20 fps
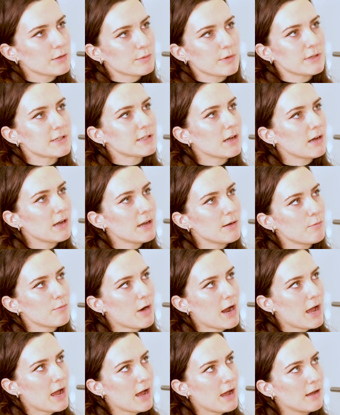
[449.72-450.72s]
There was one time
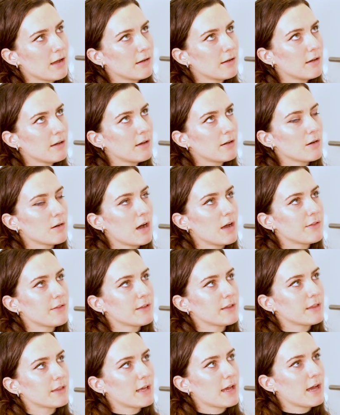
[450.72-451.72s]
where I
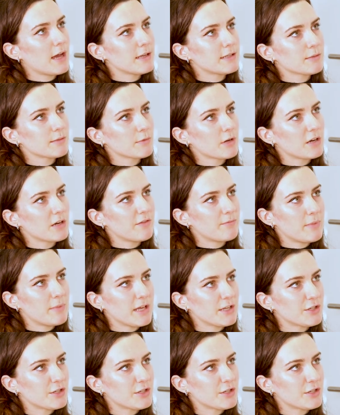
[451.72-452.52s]
think they had some kind of